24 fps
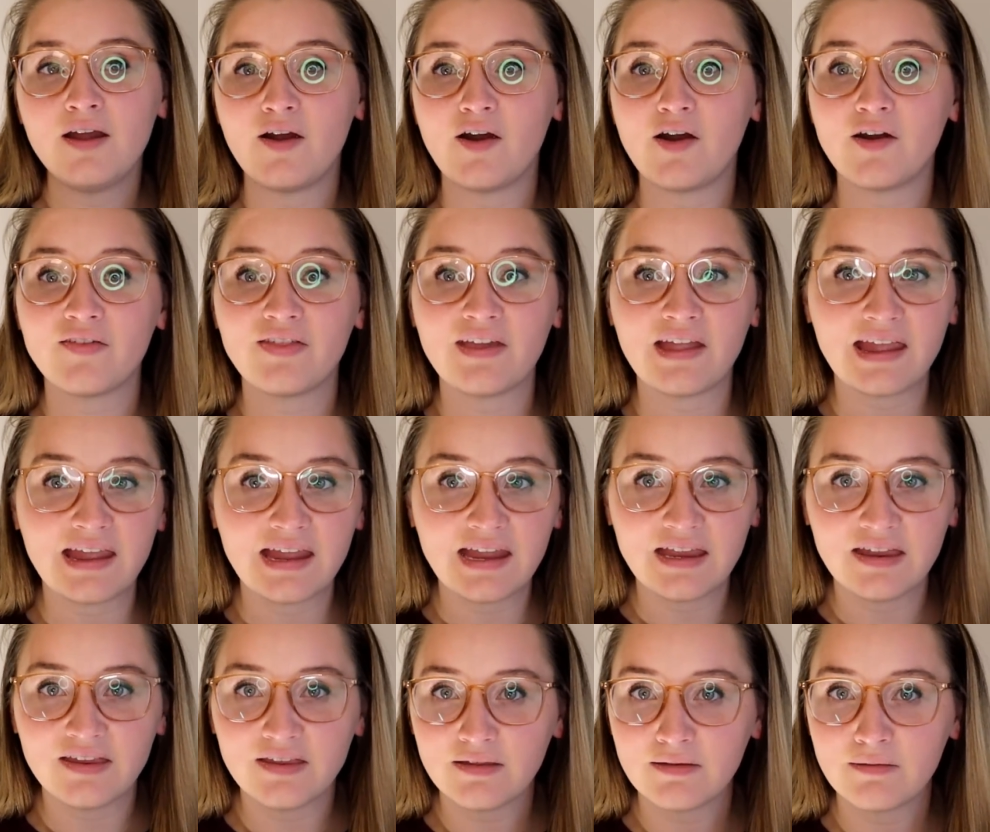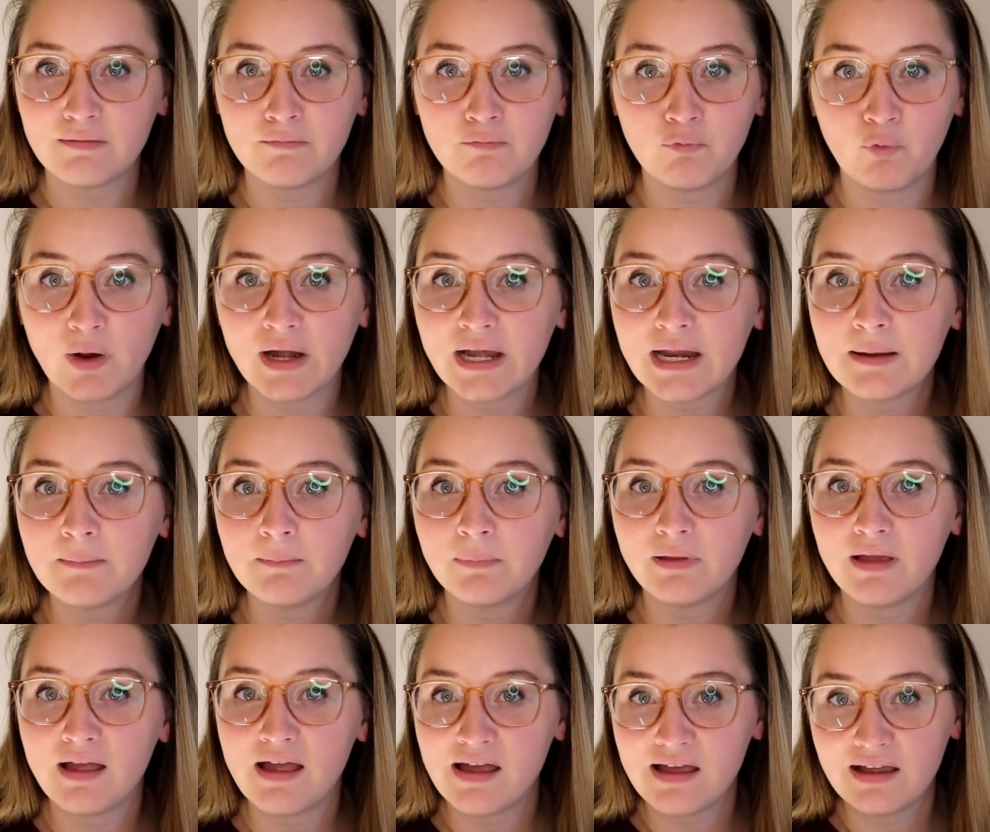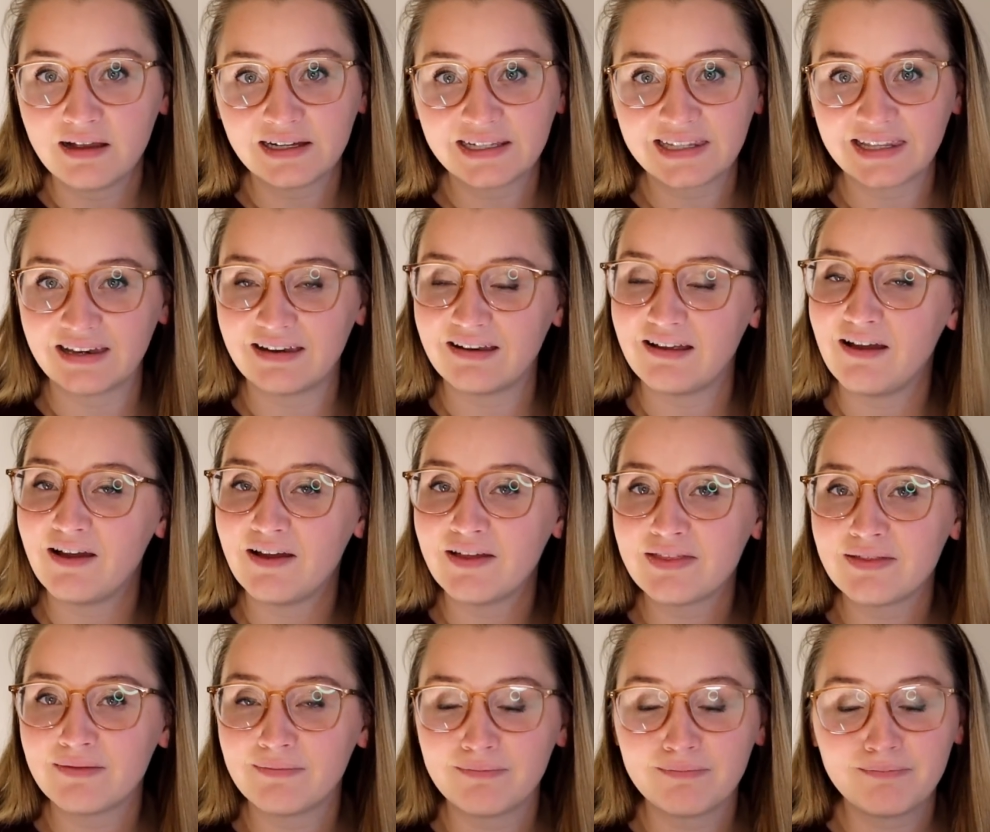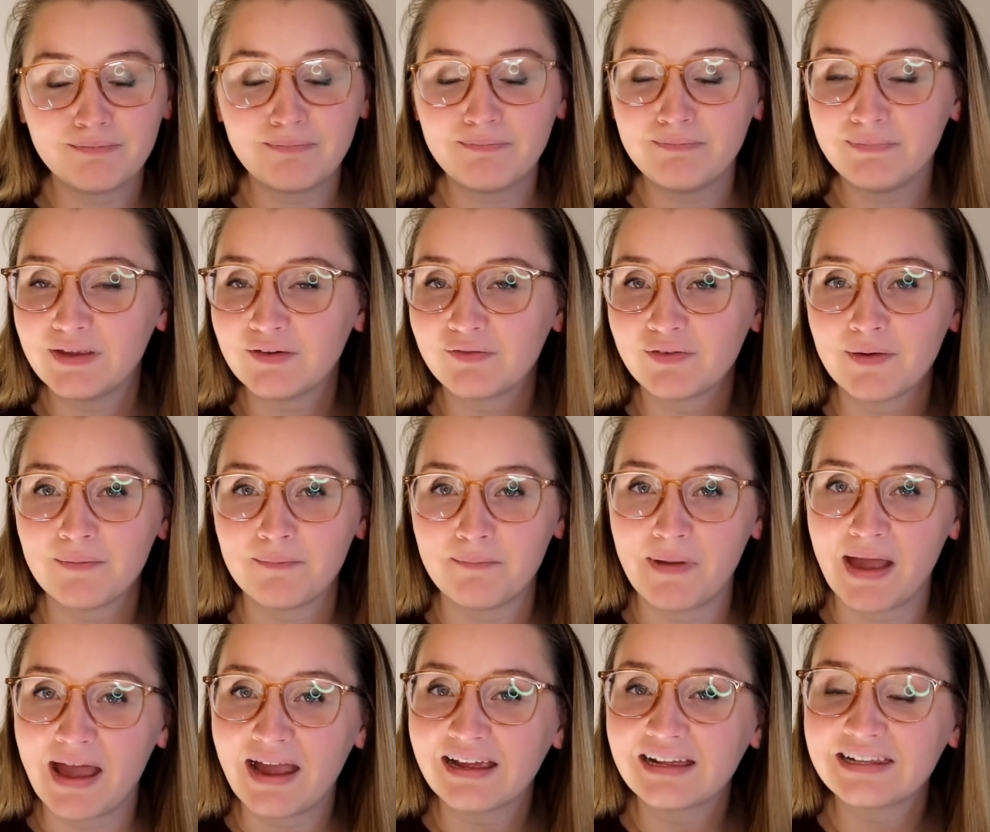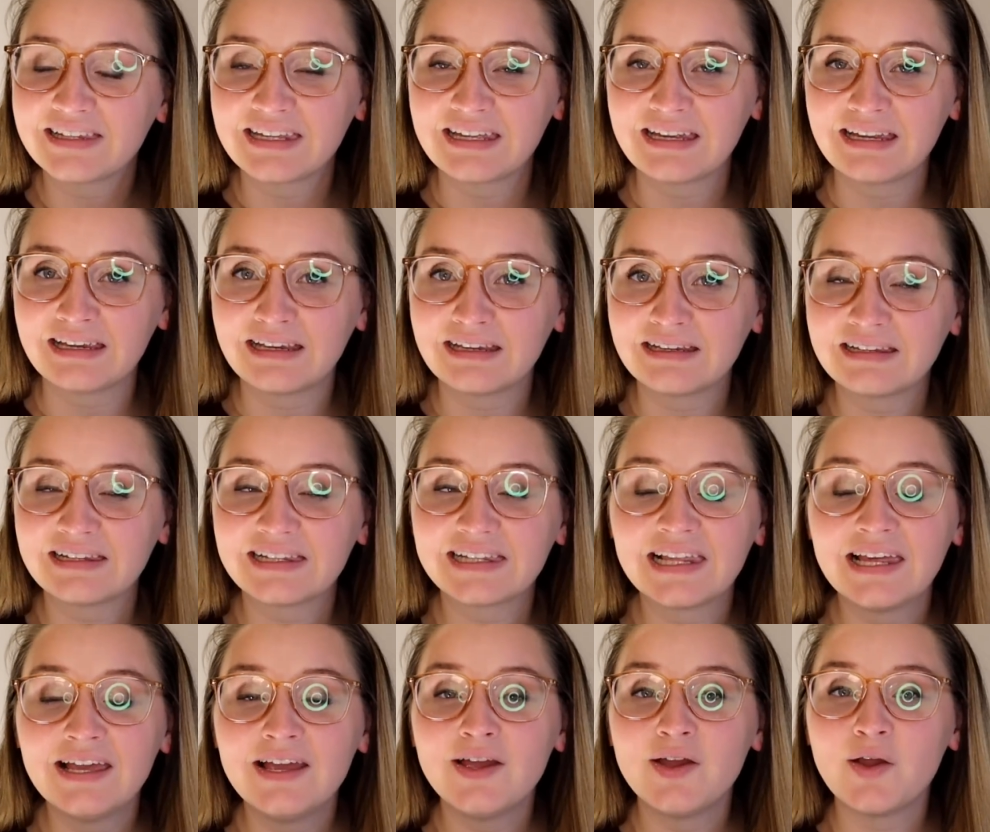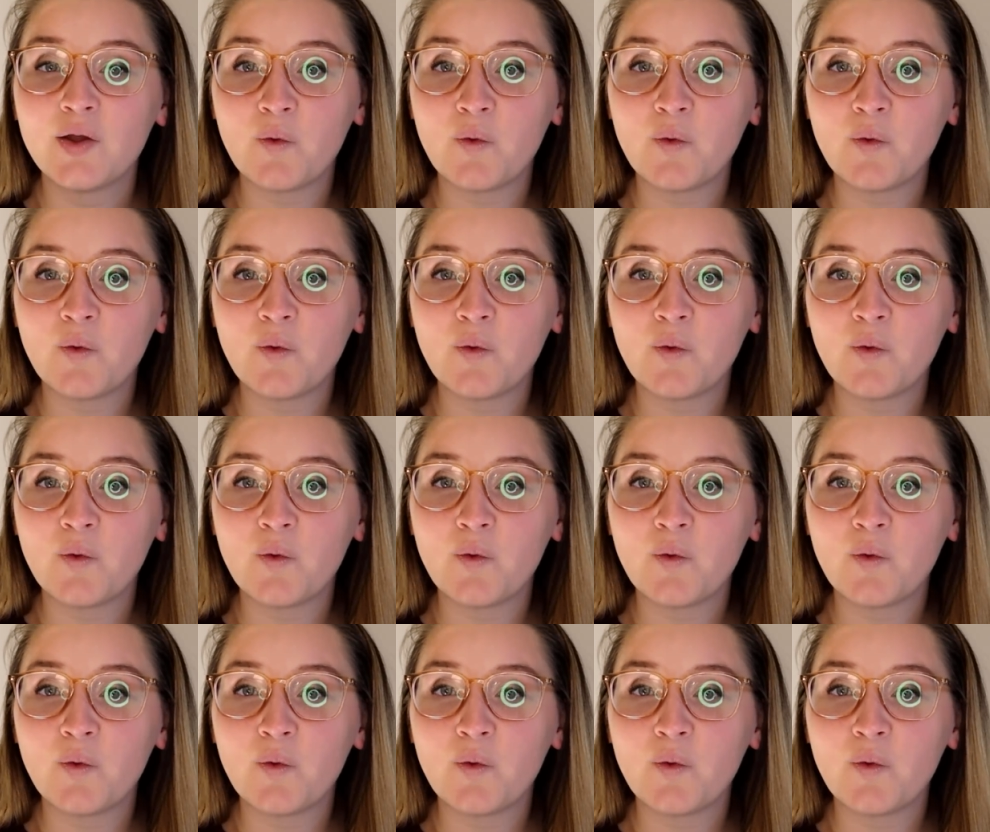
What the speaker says: Are they in wedding blogs and on different magazines?